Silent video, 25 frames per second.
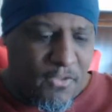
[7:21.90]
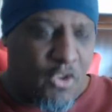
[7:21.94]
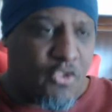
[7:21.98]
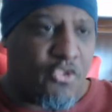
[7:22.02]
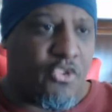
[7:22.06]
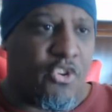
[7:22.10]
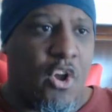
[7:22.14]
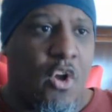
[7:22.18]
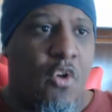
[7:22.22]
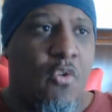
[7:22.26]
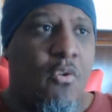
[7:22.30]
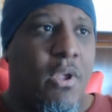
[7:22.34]

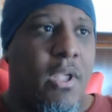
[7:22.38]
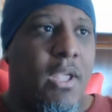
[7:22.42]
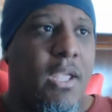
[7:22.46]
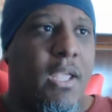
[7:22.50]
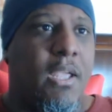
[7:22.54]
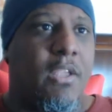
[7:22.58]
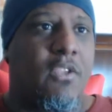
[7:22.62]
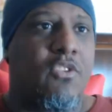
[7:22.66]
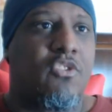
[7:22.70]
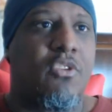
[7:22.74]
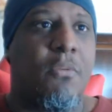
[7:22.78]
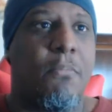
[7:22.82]
So
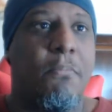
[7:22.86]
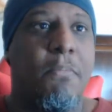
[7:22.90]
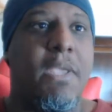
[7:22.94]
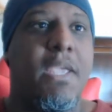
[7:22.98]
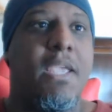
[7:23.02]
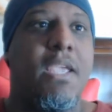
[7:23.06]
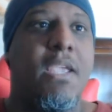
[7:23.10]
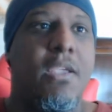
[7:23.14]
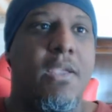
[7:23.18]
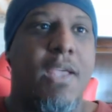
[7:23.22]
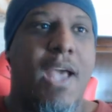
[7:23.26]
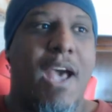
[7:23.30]
to
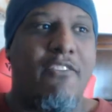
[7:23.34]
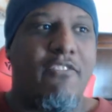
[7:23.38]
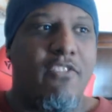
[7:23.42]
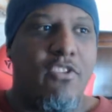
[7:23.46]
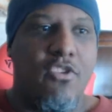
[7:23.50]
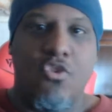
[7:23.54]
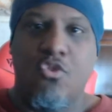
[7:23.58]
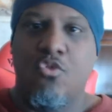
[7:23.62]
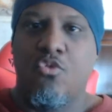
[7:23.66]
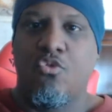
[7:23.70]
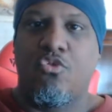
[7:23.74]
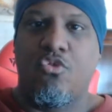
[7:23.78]
me,
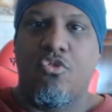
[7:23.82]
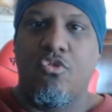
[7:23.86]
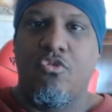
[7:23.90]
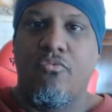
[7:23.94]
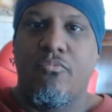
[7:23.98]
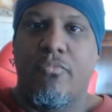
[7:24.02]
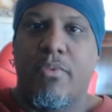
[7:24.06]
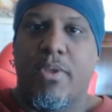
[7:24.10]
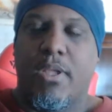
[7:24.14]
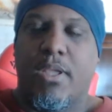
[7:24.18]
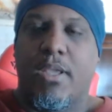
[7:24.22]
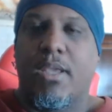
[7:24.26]
having
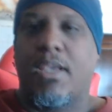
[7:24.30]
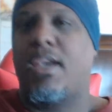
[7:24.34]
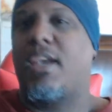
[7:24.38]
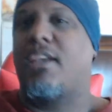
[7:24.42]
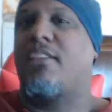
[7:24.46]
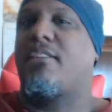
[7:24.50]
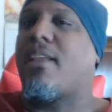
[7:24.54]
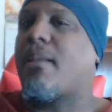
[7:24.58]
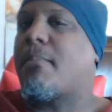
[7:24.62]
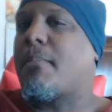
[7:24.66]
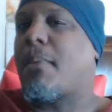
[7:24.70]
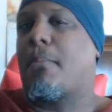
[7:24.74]
YouTube,
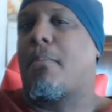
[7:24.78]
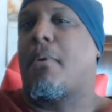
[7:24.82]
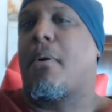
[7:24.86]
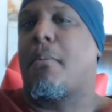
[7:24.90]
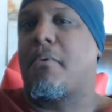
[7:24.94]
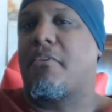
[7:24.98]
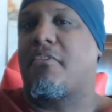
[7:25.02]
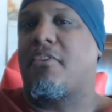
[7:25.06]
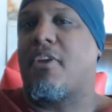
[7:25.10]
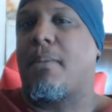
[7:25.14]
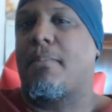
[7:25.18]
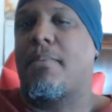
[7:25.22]
it's like my
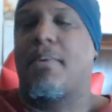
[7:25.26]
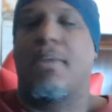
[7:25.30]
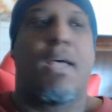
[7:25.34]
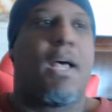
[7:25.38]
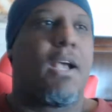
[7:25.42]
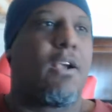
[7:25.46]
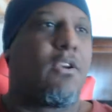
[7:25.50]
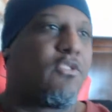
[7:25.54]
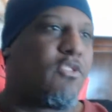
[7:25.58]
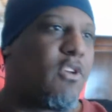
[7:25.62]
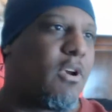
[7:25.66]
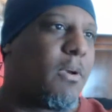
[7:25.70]
barbershop.
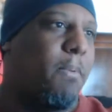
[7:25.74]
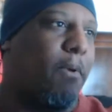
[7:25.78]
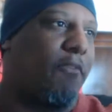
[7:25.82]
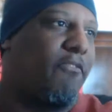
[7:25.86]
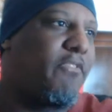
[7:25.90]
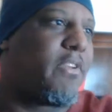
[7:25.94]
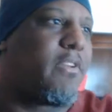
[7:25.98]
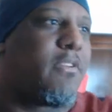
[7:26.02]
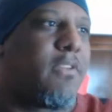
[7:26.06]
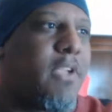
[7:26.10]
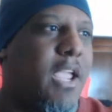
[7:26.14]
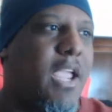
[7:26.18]
I could talk
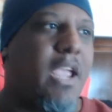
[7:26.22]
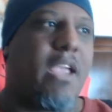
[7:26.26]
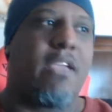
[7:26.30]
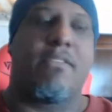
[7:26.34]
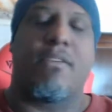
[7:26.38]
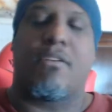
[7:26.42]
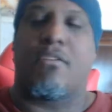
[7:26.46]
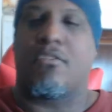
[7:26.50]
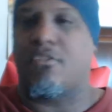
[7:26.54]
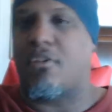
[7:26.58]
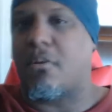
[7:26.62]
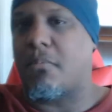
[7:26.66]
about video
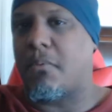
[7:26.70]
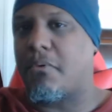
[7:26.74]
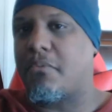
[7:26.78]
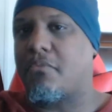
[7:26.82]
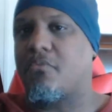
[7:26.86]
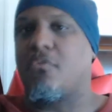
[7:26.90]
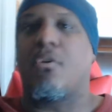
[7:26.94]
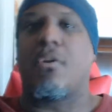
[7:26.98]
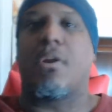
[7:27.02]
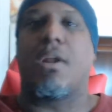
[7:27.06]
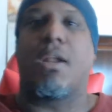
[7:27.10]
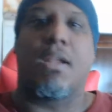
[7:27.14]
games. I could talk about
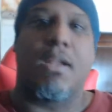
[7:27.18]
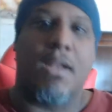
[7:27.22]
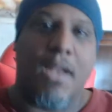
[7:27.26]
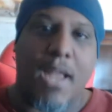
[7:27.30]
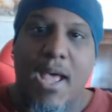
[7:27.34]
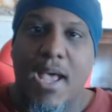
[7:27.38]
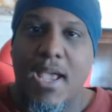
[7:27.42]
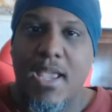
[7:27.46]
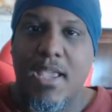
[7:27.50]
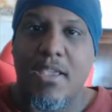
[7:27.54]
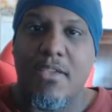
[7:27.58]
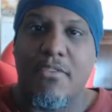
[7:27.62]
what's going on in
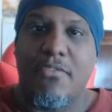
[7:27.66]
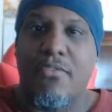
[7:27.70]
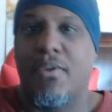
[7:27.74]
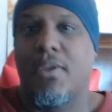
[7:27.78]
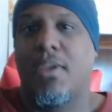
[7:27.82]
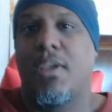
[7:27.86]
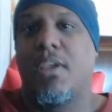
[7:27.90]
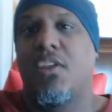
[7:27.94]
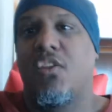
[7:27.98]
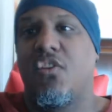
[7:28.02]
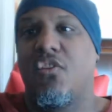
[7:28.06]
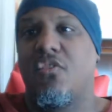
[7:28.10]

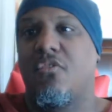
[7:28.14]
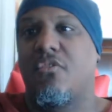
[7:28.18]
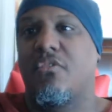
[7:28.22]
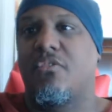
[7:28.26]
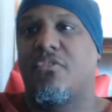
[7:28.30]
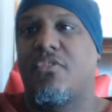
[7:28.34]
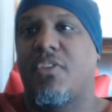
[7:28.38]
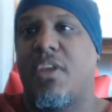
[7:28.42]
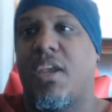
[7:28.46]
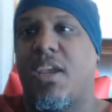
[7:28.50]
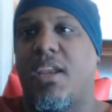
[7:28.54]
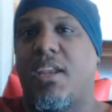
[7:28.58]
life. You know what
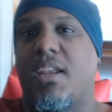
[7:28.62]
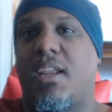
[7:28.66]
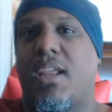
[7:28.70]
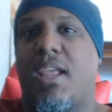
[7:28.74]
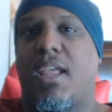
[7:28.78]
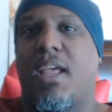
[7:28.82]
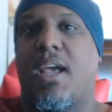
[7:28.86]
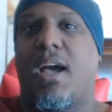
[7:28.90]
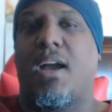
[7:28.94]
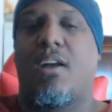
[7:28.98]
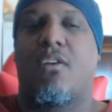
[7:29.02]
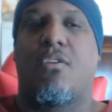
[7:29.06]
I'm saying?
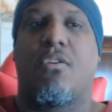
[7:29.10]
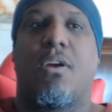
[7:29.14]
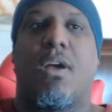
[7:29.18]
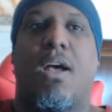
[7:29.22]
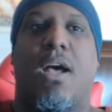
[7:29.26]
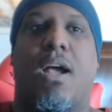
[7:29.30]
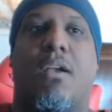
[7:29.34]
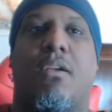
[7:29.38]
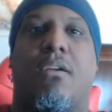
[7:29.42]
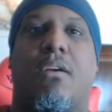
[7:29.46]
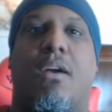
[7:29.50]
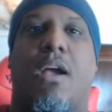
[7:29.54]
I
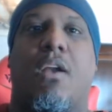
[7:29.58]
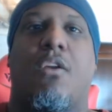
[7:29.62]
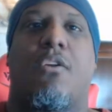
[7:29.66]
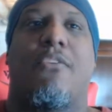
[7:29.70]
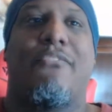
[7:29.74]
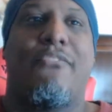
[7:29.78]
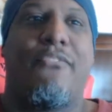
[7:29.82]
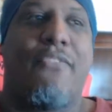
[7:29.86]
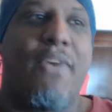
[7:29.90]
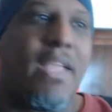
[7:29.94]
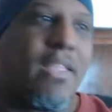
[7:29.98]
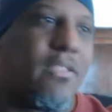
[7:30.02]

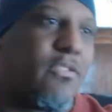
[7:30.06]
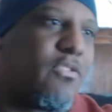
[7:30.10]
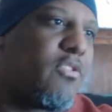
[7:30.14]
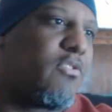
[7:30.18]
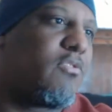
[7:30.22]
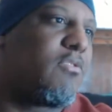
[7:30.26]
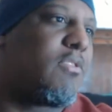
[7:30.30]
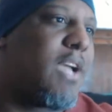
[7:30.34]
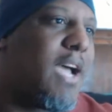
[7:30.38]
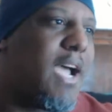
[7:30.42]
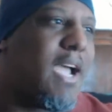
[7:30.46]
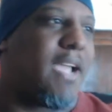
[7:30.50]
could vent to
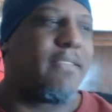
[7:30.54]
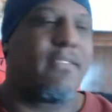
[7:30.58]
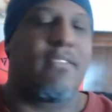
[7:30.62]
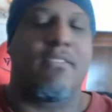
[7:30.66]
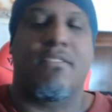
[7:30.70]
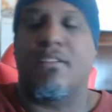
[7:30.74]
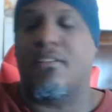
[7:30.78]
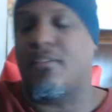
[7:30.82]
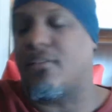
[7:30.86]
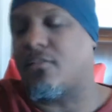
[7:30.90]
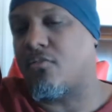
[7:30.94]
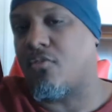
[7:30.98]
you guys
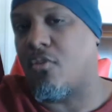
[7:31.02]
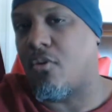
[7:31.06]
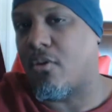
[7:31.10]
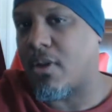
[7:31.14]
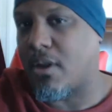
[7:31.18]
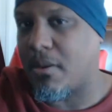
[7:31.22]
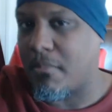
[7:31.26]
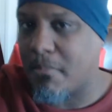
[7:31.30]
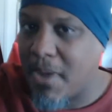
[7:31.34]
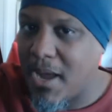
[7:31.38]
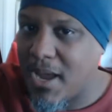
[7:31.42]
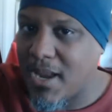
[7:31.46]
if something's
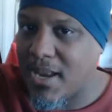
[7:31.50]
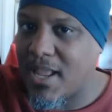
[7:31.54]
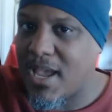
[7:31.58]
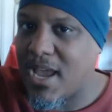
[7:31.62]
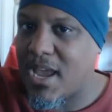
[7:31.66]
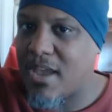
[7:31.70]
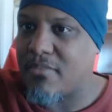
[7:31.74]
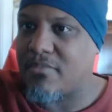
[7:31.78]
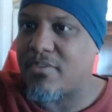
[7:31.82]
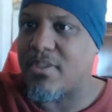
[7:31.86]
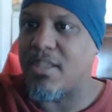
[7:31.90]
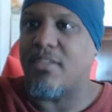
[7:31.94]
going on in my
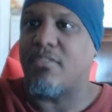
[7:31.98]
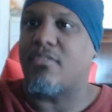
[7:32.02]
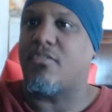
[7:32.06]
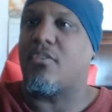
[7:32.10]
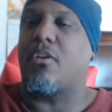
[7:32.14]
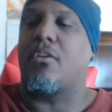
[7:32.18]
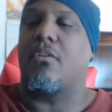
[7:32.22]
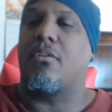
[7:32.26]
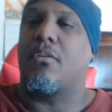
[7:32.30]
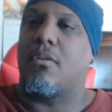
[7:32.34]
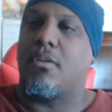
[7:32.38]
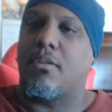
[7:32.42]
life that's
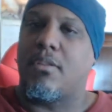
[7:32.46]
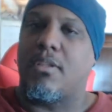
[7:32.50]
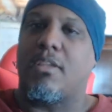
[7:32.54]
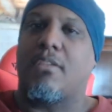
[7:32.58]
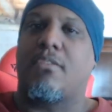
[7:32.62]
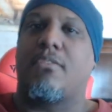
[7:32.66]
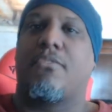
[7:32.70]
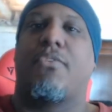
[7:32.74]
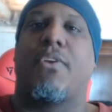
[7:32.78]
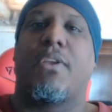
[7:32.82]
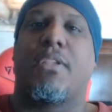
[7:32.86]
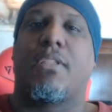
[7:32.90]

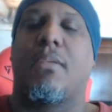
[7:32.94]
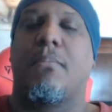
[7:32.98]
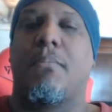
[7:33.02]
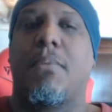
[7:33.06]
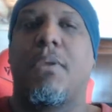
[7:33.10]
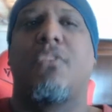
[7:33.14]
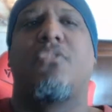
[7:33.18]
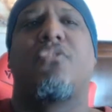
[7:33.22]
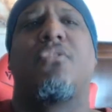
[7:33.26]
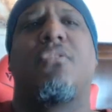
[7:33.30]
affecting me.